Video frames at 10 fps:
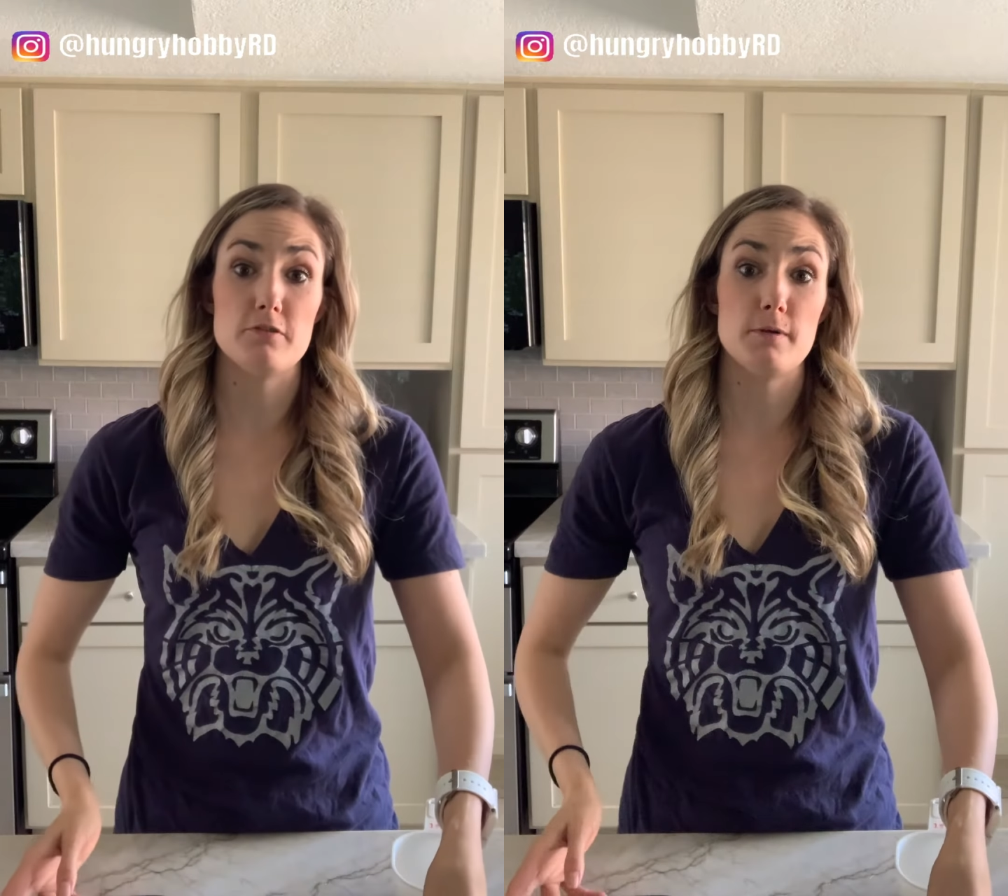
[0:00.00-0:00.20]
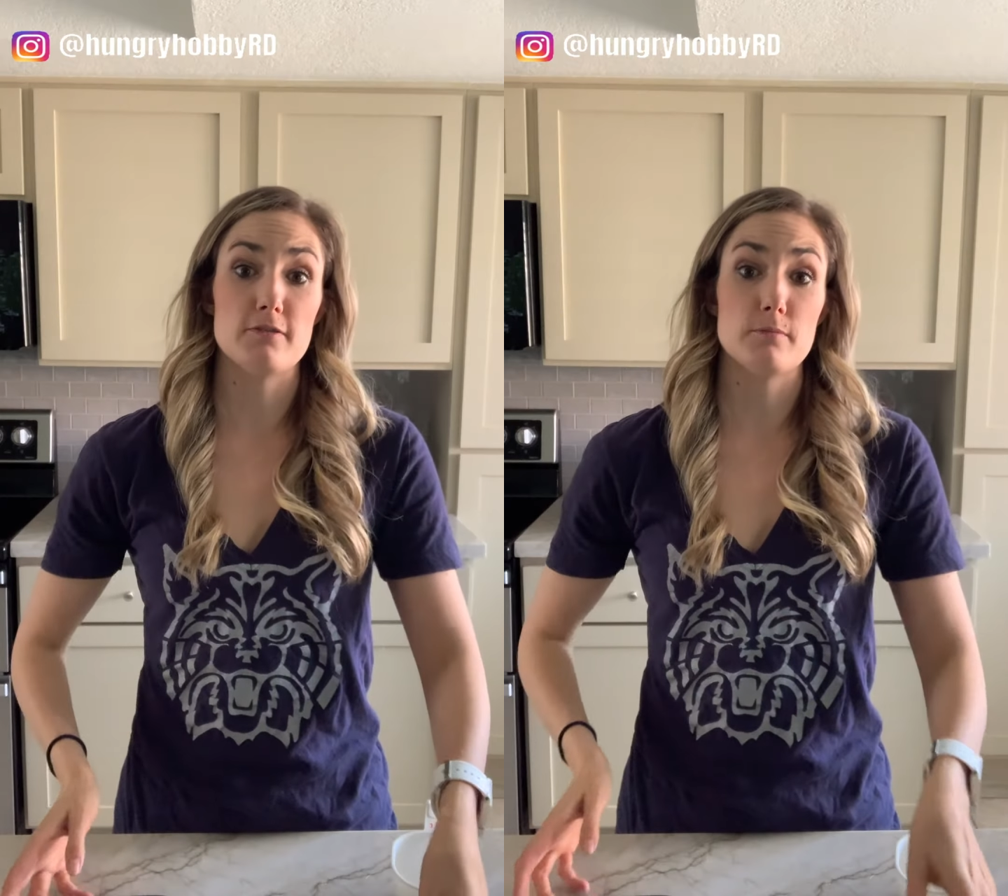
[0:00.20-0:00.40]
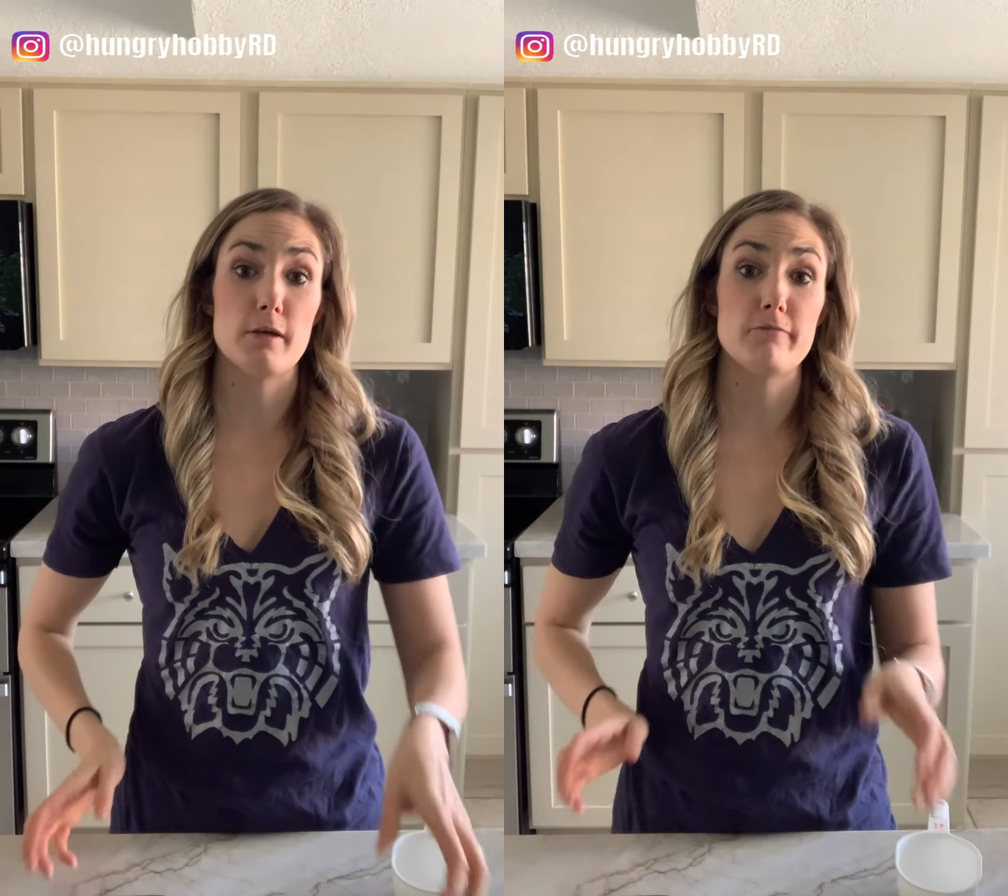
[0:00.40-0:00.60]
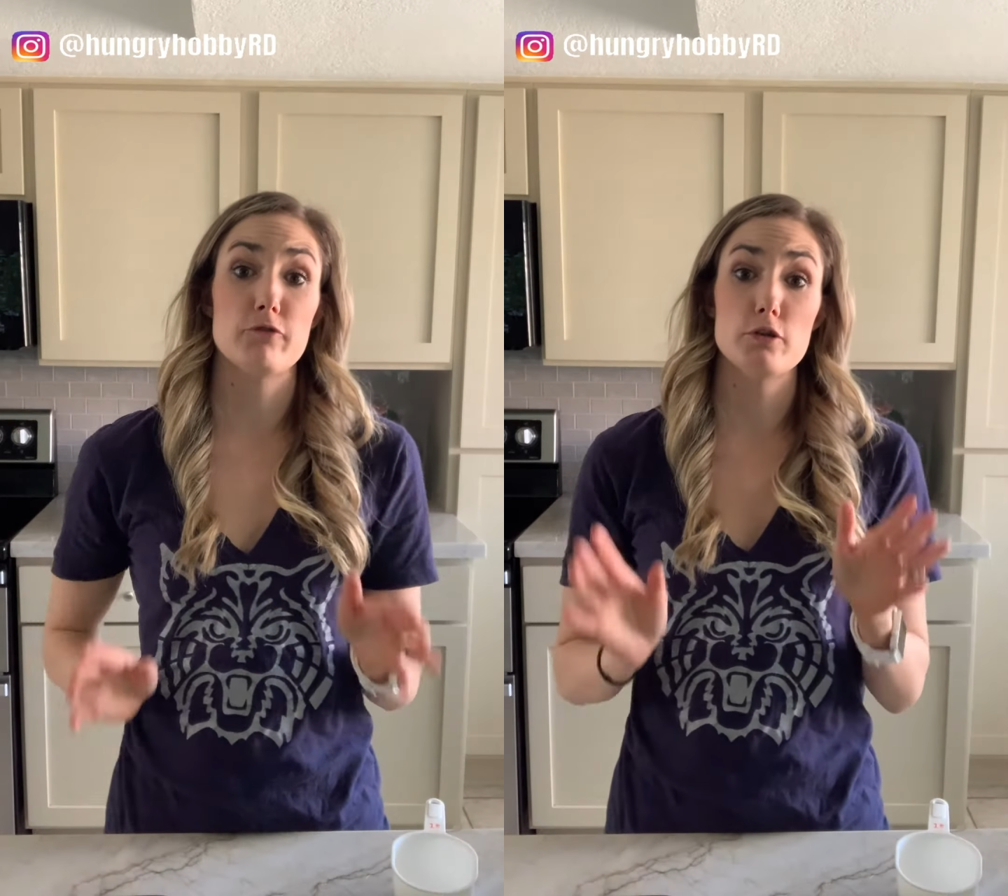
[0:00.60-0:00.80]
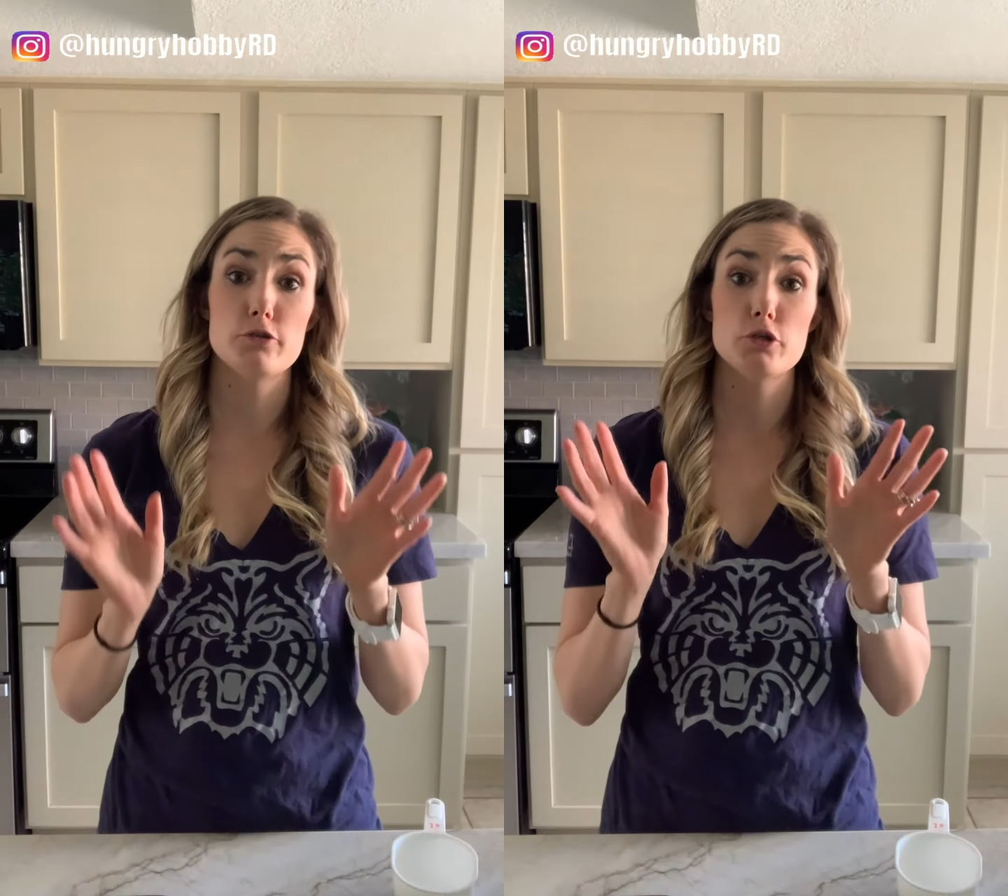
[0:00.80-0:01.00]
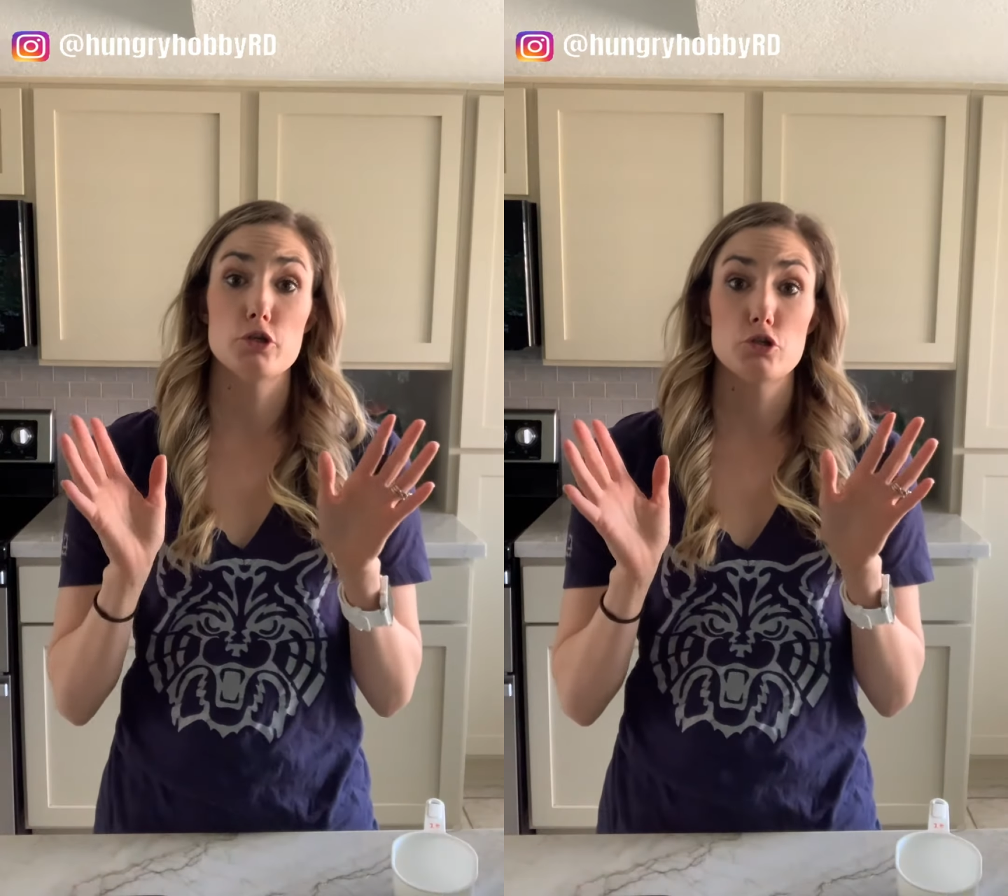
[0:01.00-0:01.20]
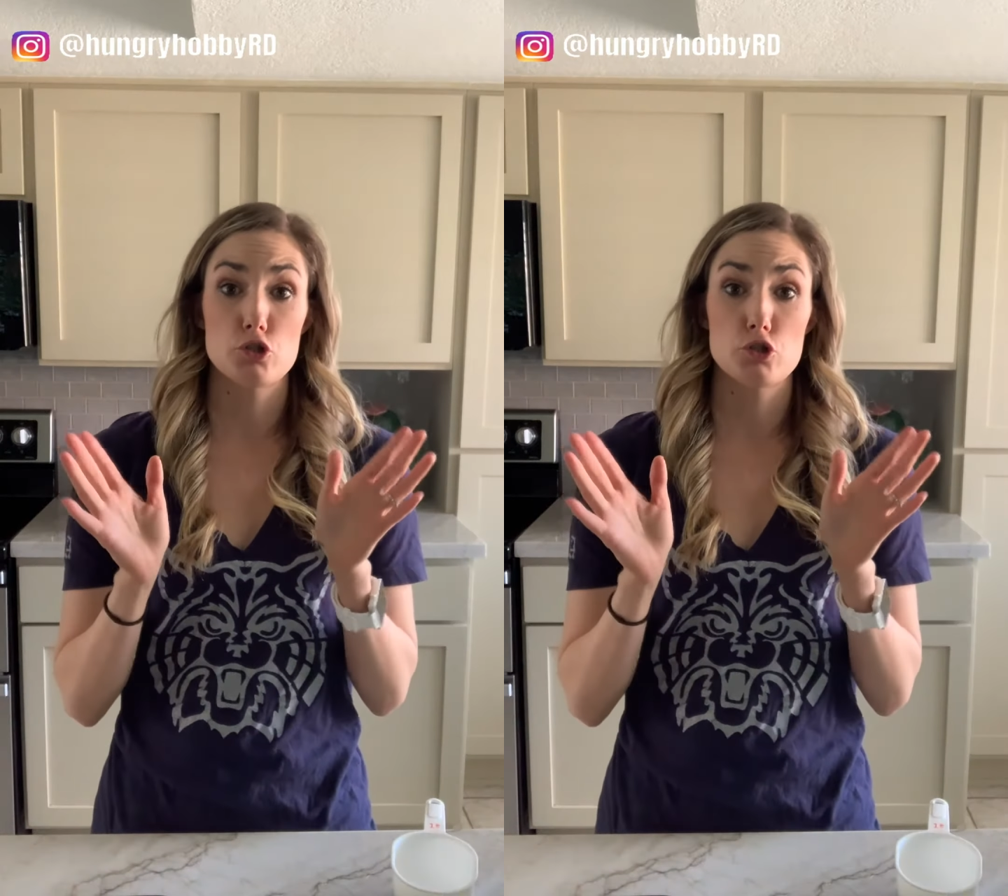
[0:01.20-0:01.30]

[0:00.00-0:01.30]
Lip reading: space in my freezers,